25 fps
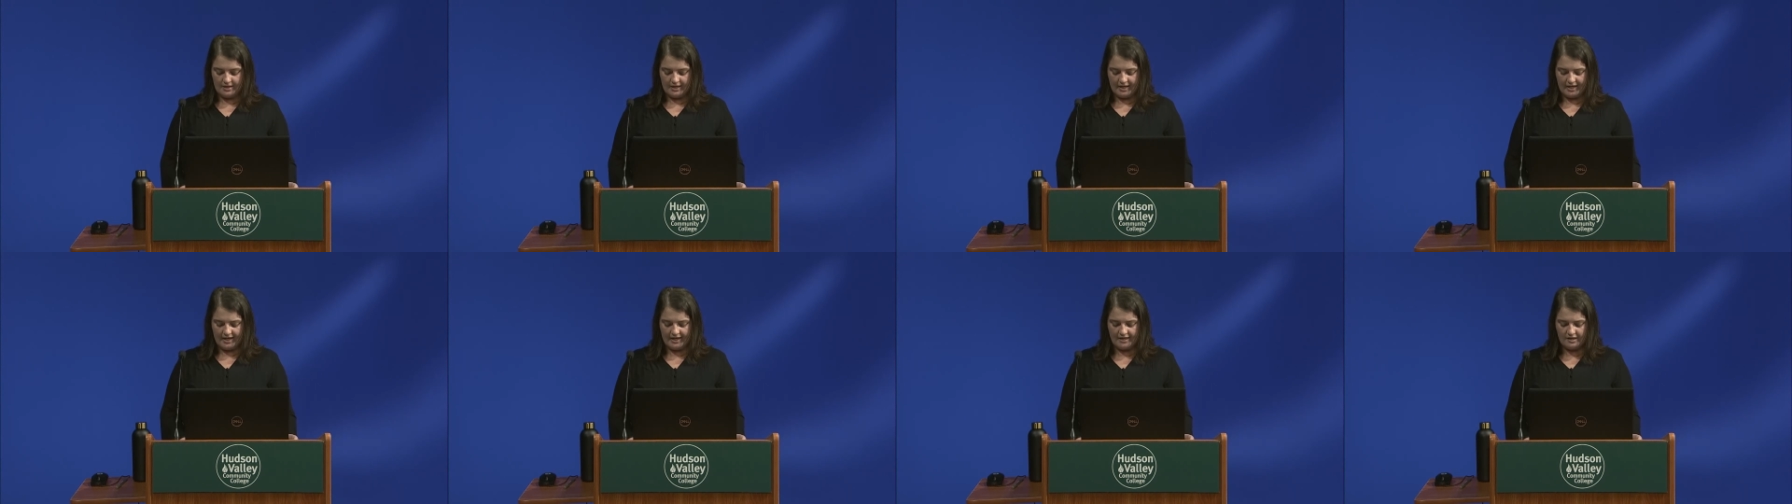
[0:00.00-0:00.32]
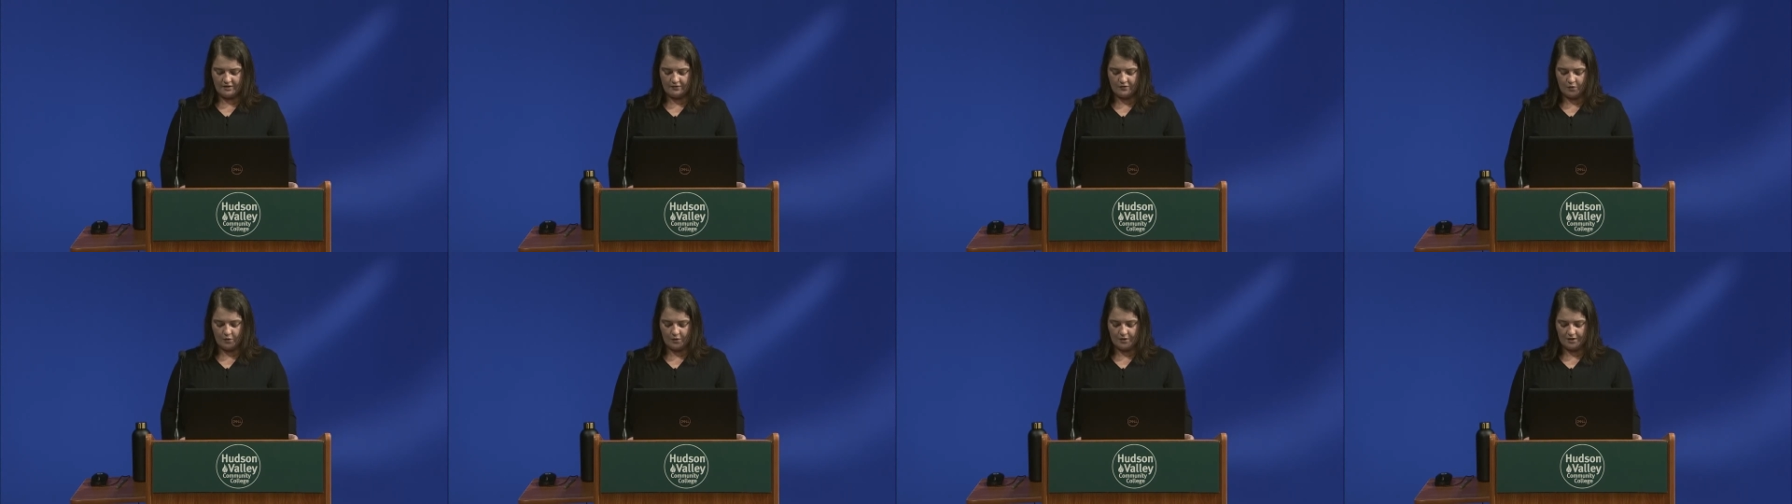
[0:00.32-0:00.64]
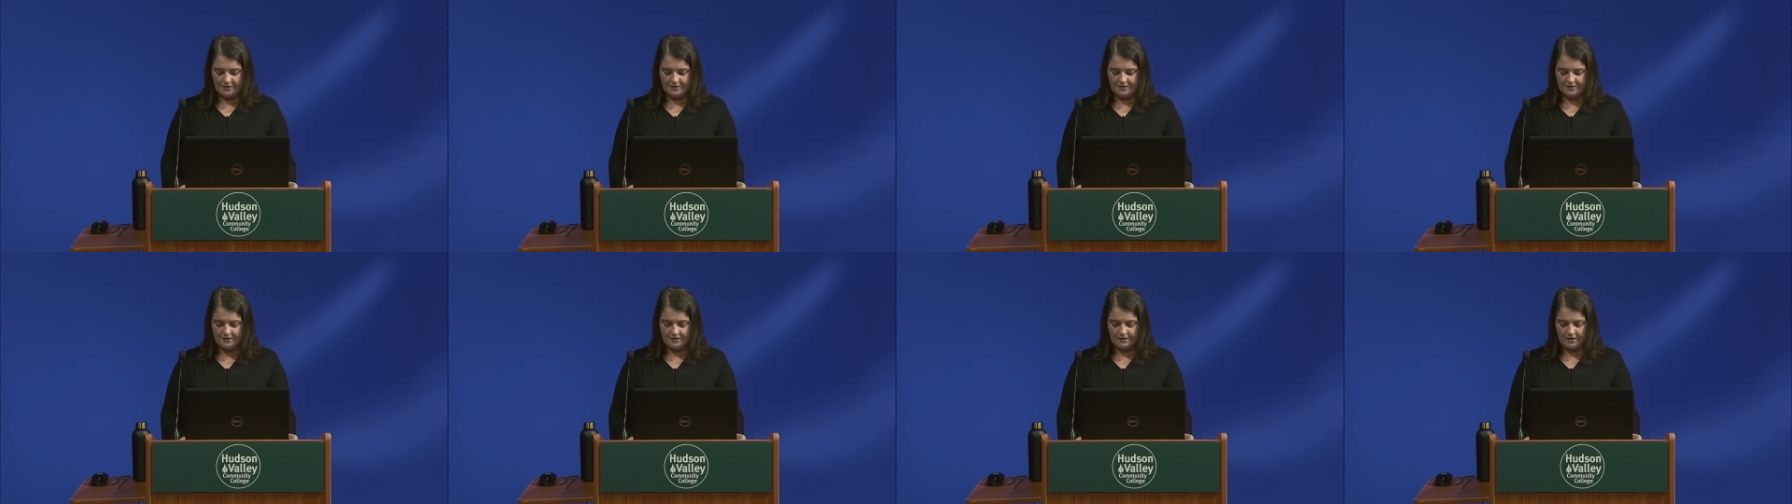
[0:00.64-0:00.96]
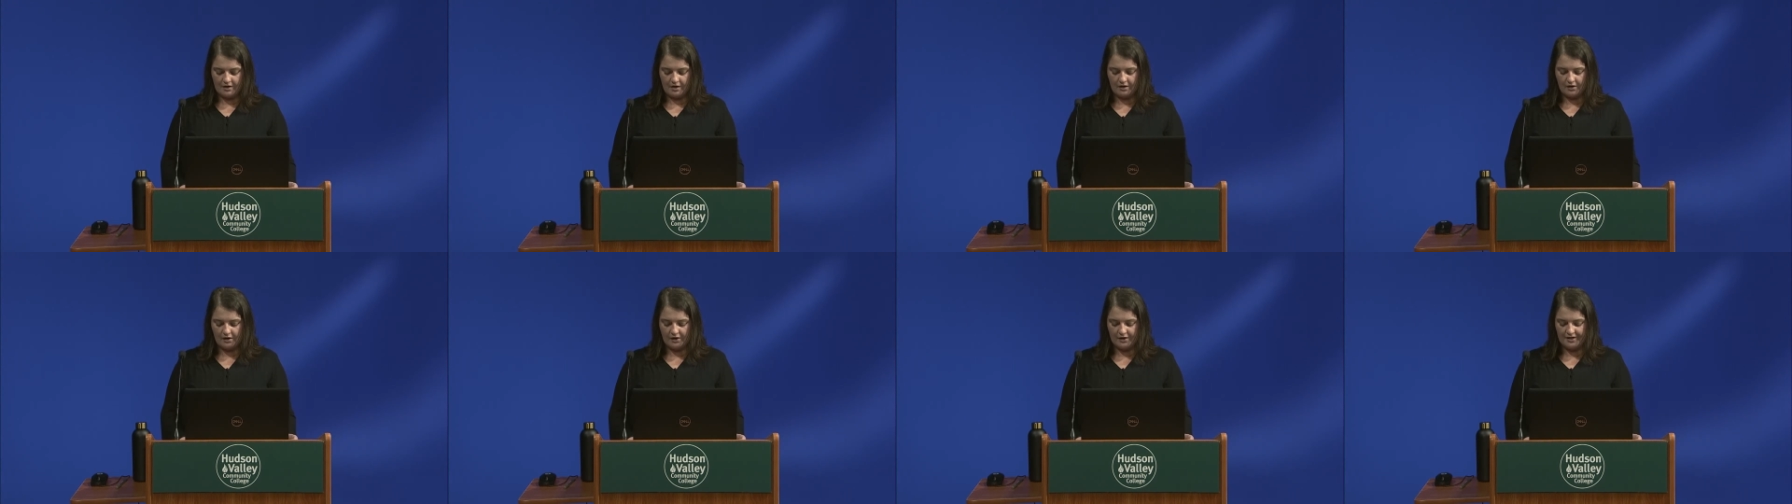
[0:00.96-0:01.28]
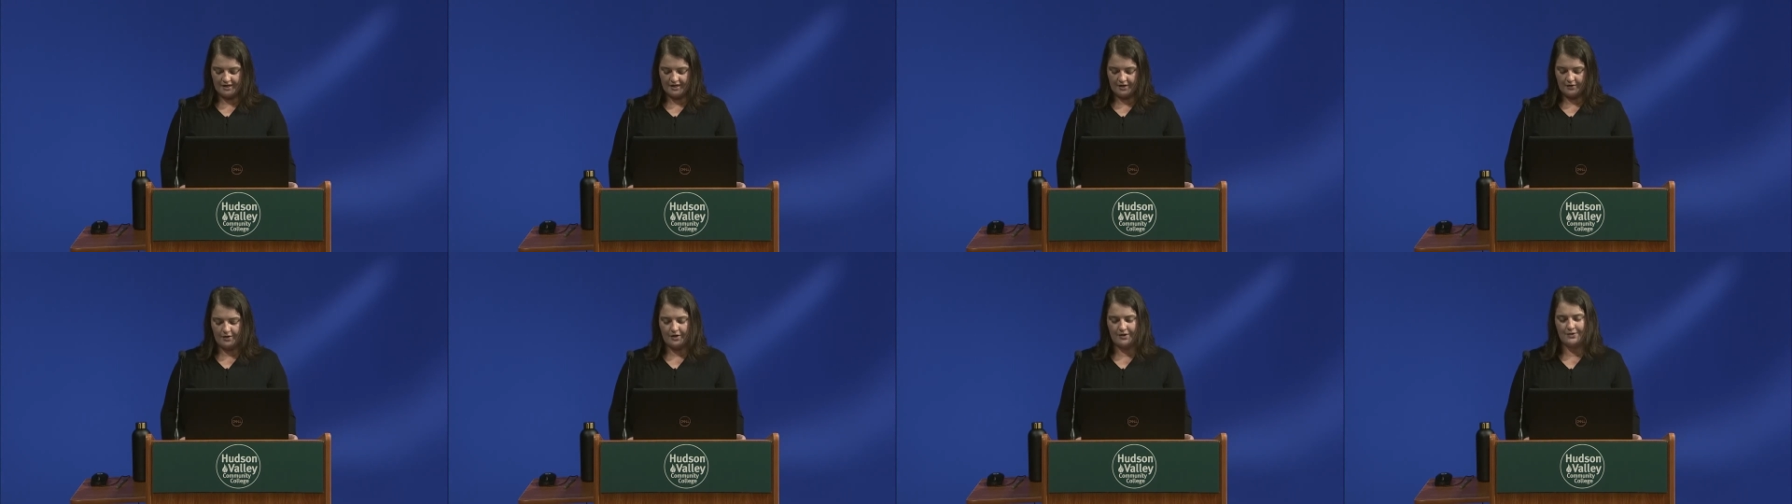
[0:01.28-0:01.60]
And of course, there are our
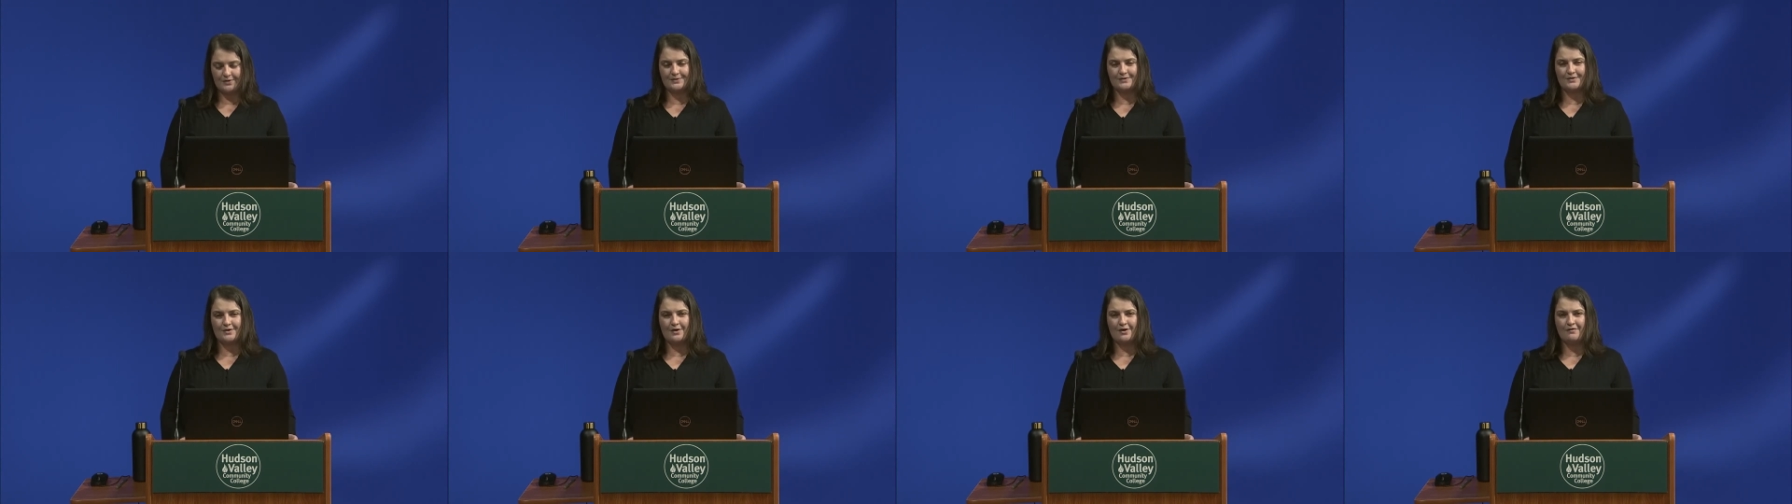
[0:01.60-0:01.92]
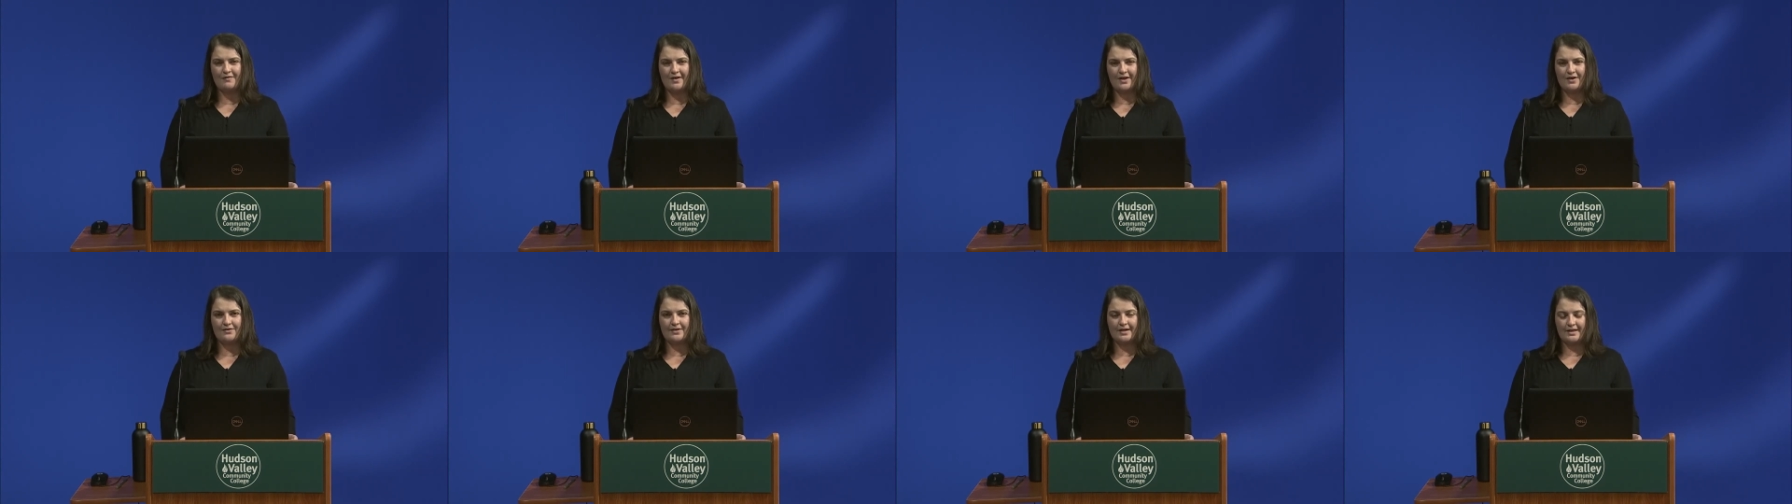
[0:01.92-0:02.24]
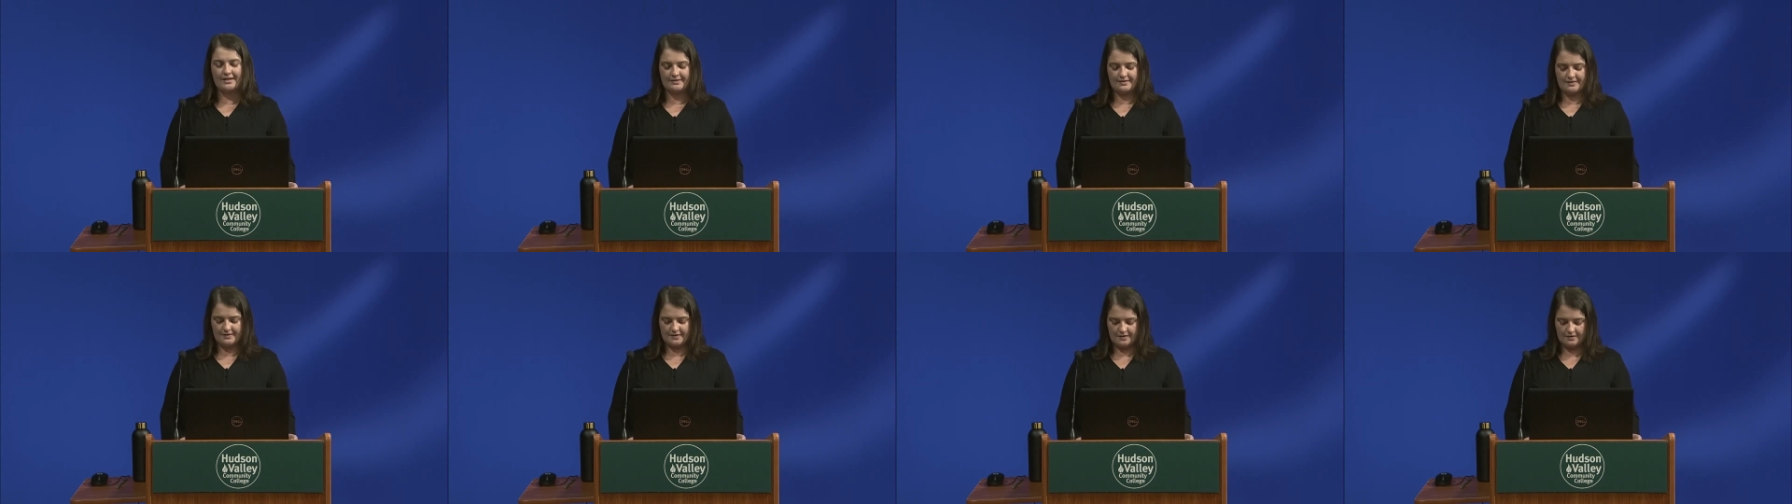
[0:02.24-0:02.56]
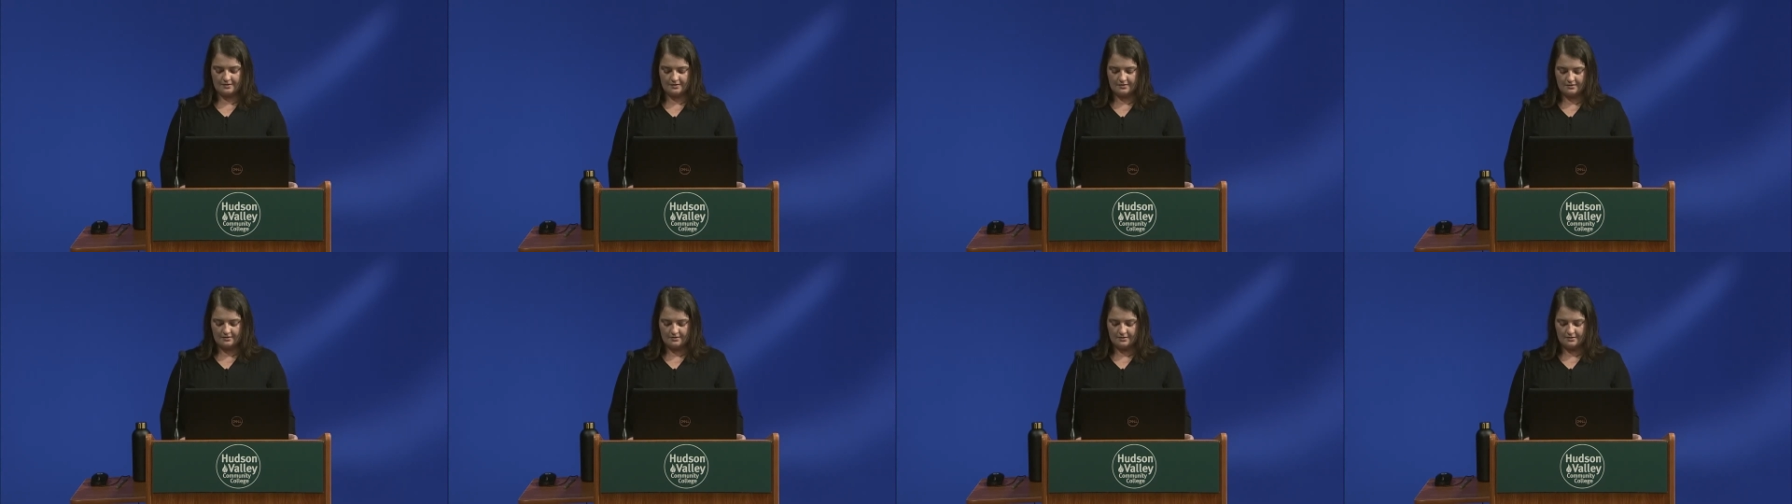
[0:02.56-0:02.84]
heroes, our veterans.